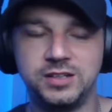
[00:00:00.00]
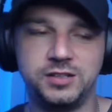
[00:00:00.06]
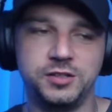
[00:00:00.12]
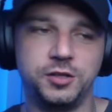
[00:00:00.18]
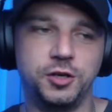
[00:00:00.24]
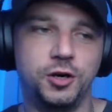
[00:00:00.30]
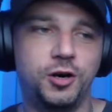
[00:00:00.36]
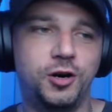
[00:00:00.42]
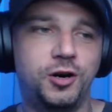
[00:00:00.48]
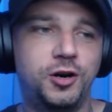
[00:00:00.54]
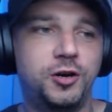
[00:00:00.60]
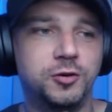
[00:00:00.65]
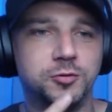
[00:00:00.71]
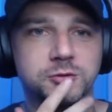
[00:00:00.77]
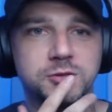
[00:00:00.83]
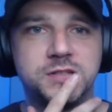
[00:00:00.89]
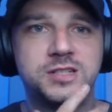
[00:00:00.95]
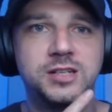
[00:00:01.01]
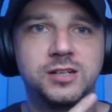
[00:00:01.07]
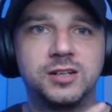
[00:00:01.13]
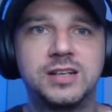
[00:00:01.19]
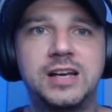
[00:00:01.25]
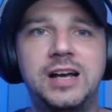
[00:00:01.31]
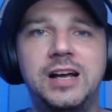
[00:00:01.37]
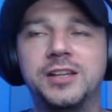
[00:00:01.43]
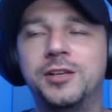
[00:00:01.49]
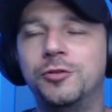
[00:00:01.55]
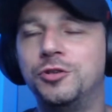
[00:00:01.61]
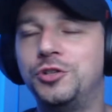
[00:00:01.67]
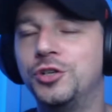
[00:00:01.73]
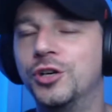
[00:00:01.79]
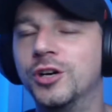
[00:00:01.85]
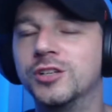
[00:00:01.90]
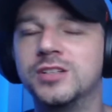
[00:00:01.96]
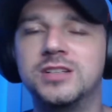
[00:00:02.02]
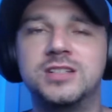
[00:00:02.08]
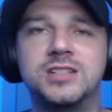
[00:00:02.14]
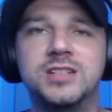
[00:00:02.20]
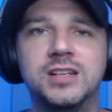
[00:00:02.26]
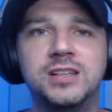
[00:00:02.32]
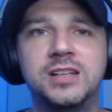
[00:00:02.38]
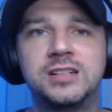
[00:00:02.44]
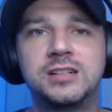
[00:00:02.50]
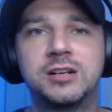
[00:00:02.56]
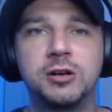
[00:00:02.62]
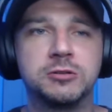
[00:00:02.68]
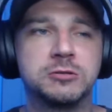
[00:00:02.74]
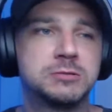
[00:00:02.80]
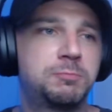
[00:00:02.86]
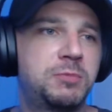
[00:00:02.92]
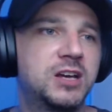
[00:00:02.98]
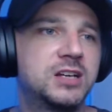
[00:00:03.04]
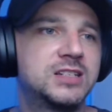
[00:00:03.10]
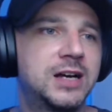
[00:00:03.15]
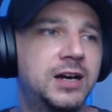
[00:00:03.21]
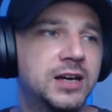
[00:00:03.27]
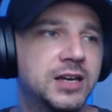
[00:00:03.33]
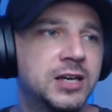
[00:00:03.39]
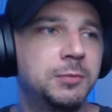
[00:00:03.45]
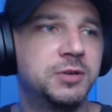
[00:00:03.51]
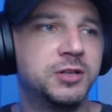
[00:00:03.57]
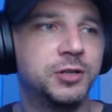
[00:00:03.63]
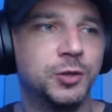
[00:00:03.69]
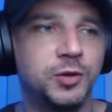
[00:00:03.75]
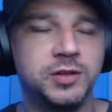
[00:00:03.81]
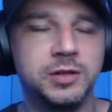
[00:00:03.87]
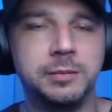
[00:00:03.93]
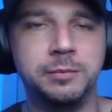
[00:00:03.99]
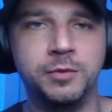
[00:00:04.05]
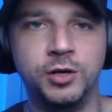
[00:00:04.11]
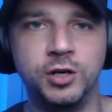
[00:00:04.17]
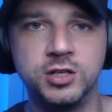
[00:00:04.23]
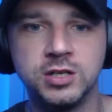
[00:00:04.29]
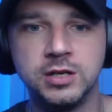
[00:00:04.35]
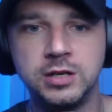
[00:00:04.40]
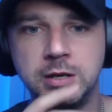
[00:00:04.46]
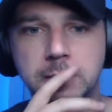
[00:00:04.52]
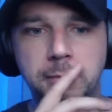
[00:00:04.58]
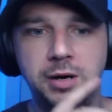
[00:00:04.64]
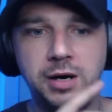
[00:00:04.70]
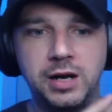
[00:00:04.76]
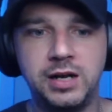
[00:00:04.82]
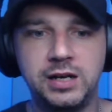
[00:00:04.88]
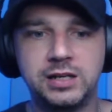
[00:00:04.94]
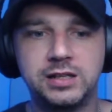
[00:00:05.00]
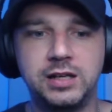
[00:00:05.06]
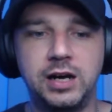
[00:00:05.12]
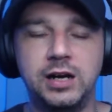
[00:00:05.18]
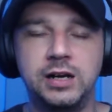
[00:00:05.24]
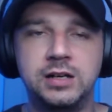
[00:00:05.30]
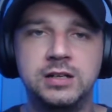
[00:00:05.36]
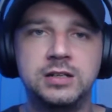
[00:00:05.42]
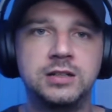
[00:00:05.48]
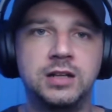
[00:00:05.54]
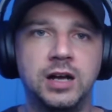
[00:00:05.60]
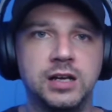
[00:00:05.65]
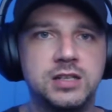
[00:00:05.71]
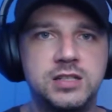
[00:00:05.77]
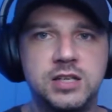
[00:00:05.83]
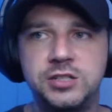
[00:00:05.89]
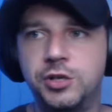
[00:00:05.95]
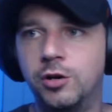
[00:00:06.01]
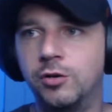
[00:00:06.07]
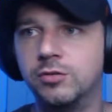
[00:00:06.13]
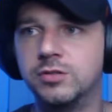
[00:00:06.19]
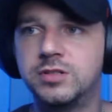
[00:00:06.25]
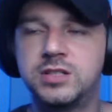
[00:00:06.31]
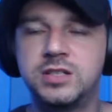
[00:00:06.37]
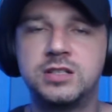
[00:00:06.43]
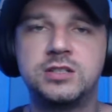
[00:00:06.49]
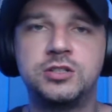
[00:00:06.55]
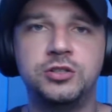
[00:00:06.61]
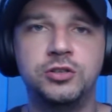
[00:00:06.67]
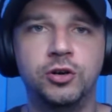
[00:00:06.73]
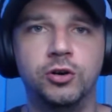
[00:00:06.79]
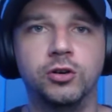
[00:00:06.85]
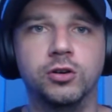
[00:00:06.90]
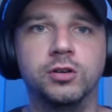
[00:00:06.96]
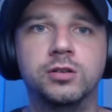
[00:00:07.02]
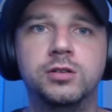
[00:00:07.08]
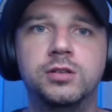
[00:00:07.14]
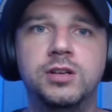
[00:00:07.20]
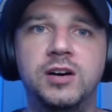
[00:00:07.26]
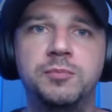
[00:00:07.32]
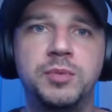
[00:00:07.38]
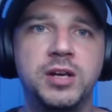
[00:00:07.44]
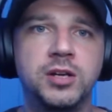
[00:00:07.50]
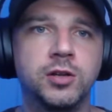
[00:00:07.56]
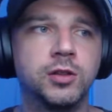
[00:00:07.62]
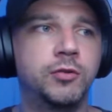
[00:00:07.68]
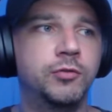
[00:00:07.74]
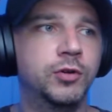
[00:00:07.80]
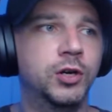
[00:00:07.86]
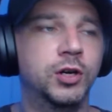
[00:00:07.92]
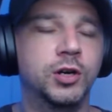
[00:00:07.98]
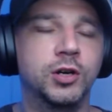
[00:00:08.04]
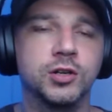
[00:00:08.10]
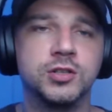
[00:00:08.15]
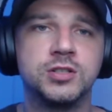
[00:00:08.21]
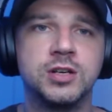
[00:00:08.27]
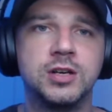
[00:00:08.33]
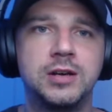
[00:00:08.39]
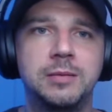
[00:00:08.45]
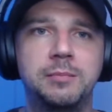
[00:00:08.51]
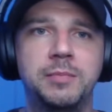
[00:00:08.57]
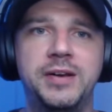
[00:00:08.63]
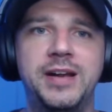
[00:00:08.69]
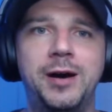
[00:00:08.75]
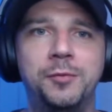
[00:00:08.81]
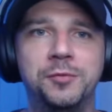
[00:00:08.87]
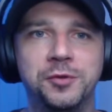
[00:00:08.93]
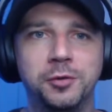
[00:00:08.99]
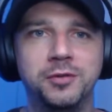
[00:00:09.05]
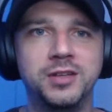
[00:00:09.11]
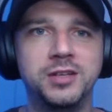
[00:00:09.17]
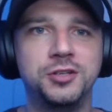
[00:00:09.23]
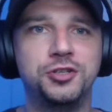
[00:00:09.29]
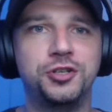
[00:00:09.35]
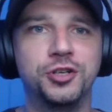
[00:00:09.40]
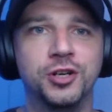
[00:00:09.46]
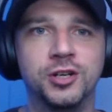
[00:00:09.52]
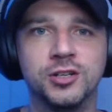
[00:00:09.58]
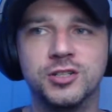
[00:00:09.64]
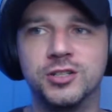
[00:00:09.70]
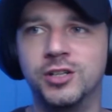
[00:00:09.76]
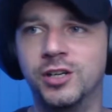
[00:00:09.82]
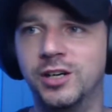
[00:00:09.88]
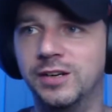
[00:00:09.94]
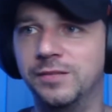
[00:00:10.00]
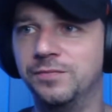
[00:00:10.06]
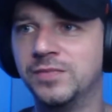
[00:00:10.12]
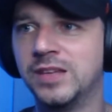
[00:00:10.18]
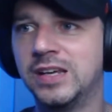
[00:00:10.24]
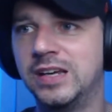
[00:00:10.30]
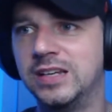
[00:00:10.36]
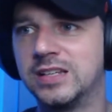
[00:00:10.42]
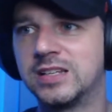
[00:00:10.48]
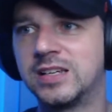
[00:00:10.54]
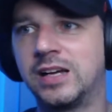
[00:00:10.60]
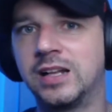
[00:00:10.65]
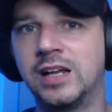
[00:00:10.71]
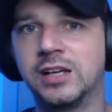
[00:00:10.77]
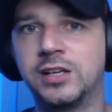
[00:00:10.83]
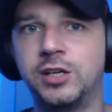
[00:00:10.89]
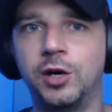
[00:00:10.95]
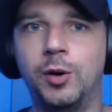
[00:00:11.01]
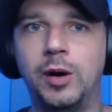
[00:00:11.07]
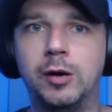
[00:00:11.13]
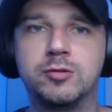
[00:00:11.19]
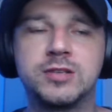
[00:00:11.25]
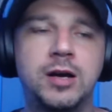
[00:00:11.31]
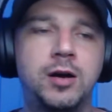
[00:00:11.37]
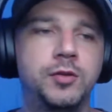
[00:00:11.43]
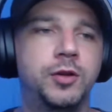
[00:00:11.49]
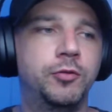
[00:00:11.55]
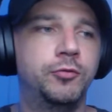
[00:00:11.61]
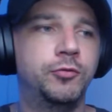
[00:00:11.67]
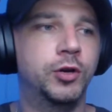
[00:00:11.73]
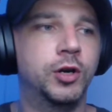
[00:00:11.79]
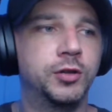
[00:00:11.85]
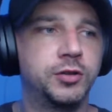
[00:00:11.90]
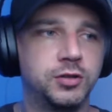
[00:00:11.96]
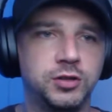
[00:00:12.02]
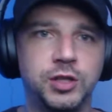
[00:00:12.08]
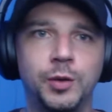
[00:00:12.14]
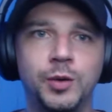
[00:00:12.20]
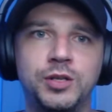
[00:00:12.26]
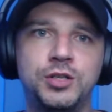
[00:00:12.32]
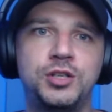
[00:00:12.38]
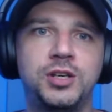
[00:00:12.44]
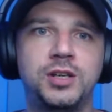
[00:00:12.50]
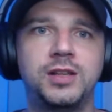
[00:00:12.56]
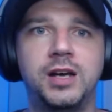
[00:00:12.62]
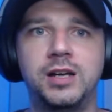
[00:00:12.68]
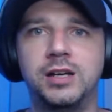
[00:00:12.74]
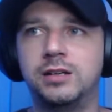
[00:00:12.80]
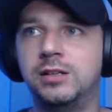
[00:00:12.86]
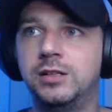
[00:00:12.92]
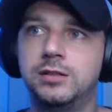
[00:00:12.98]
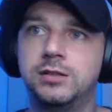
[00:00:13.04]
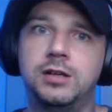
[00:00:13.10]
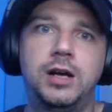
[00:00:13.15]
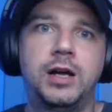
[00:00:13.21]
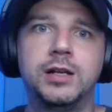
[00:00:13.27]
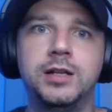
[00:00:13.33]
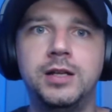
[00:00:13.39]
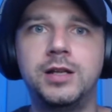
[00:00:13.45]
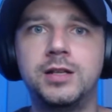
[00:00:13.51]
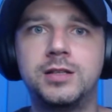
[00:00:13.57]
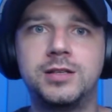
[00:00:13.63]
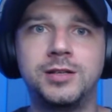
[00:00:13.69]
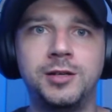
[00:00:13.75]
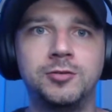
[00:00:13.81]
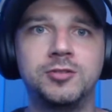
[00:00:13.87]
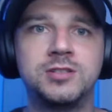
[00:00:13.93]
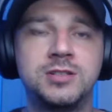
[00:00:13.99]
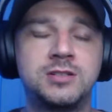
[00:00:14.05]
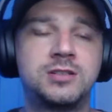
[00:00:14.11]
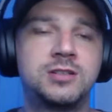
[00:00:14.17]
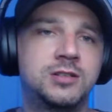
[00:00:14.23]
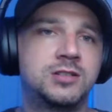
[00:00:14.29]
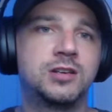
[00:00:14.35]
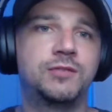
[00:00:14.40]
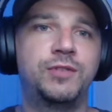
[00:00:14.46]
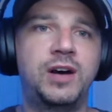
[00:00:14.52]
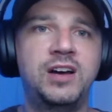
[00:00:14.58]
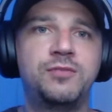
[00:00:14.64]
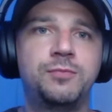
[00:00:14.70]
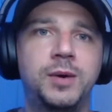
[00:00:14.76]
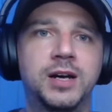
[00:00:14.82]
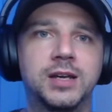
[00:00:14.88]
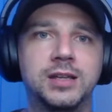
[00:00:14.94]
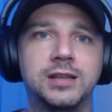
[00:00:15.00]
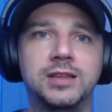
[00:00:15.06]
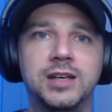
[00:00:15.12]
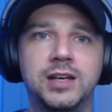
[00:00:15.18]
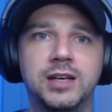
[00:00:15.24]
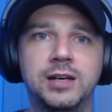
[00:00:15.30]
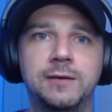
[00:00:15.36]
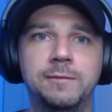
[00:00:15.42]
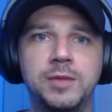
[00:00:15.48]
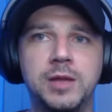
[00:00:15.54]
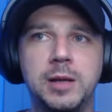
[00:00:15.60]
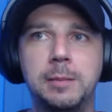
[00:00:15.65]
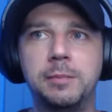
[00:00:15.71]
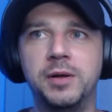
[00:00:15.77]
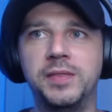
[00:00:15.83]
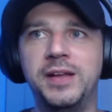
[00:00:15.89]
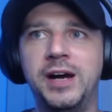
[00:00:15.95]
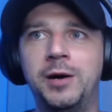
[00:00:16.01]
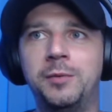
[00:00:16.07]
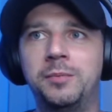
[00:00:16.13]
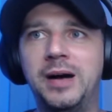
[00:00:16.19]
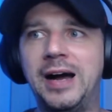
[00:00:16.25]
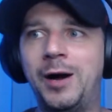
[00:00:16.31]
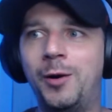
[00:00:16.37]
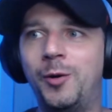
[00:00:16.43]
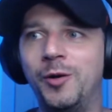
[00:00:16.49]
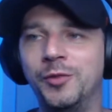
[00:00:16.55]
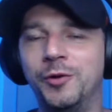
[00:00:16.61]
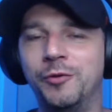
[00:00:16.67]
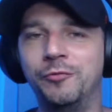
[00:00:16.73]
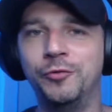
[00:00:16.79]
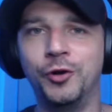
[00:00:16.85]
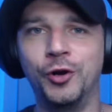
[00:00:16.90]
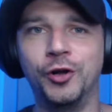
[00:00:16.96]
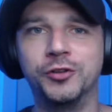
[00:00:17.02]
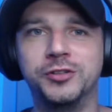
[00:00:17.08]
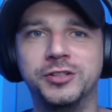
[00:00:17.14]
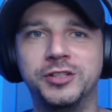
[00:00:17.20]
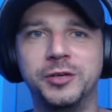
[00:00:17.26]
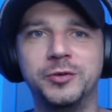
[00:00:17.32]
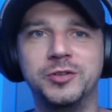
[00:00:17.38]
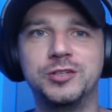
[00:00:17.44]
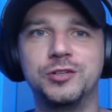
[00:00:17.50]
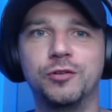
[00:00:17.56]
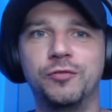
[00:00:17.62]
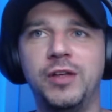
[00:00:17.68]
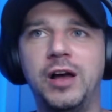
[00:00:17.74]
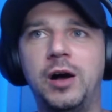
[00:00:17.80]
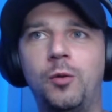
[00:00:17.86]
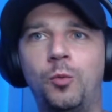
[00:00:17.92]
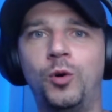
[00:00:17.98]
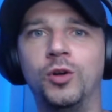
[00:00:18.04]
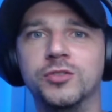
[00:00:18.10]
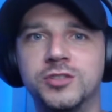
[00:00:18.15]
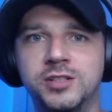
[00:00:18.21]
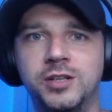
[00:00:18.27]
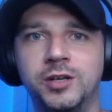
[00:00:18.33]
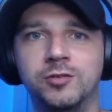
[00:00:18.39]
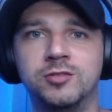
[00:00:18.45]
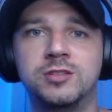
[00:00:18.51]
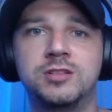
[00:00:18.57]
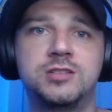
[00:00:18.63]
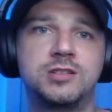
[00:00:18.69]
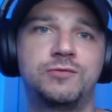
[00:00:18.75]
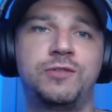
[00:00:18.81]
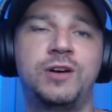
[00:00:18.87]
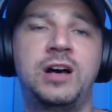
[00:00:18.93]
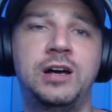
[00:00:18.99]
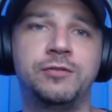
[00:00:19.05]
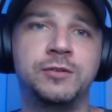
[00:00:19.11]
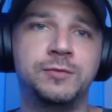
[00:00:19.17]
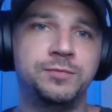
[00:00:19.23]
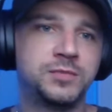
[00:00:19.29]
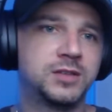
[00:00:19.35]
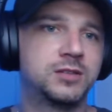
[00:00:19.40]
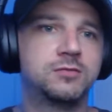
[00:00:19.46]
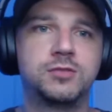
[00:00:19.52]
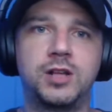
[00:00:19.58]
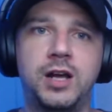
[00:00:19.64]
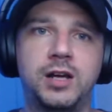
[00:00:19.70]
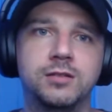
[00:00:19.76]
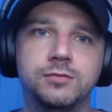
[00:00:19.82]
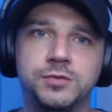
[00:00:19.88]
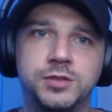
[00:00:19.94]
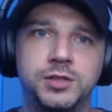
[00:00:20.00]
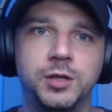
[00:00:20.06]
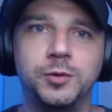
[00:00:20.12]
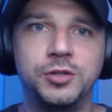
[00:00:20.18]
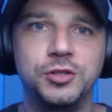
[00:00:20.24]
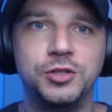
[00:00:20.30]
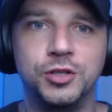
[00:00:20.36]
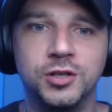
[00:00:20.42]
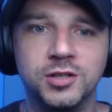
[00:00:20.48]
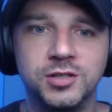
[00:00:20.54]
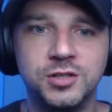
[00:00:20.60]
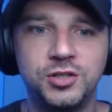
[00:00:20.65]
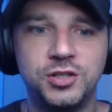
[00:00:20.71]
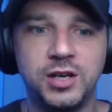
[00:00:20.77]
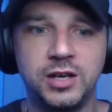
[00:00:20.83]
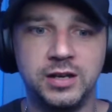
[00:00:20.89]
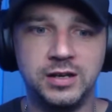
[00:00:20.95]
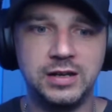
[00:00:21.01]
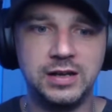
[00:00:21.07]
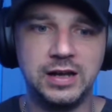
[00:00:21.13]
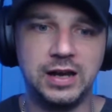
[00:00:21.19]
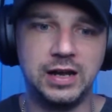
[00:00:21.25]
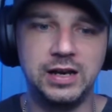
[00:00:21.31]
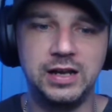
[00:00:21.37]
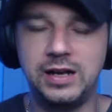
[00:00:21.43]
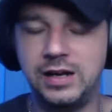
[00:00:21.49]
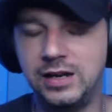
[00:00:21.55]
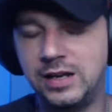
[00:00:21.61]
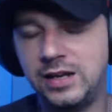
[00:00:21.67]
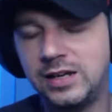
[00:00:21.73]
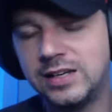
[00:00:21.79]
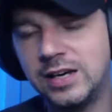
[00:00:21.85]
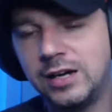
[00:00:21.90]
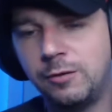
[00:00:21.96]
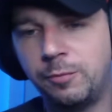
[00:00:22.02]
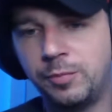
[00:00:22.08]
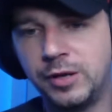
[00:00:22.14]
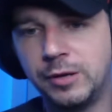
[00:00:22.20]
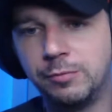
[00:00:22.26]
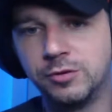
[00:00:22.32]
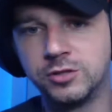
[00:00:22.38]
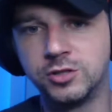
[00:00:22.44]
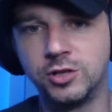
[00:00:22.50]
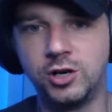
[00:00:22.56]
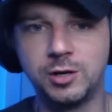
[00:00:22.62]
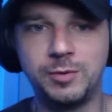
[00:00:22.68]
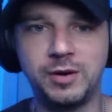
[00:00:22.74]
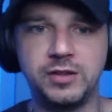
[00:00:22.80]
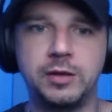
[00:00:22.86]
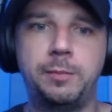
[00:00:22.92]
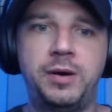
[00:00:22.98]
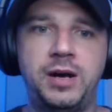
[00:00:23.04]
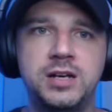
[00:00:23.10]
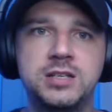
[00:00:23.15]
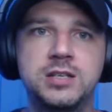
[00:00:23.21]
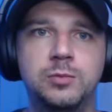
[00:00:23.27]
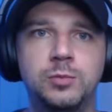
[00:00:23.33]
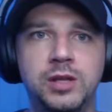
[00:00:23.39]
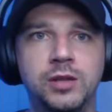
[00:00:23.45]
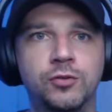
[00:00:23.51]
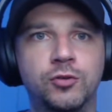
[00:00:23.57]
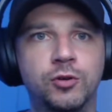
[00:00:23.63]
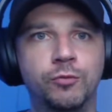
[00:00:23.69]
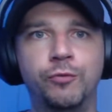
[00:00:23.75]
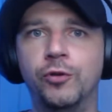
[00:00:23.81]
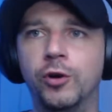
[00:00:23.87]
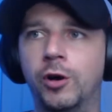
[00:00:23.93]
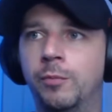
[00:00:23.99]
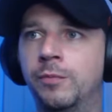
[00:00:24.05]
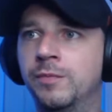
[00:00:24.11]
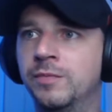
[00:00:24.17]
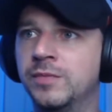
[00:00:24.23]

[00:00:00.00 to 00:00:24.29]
Yo, still can't do shows in Sydney because pigs out here be doing the most. But I like that. Like it says, yo, since young, I've been on the roads. But now I'm doing these shows. So it's kind of like, yo, I was out on the road doing shit that I needed to do to survive back in there. But now I'm out on the road doing stuff that I want to do to survive, like doing shows and shit. I like how people talk about the past and where they've come from.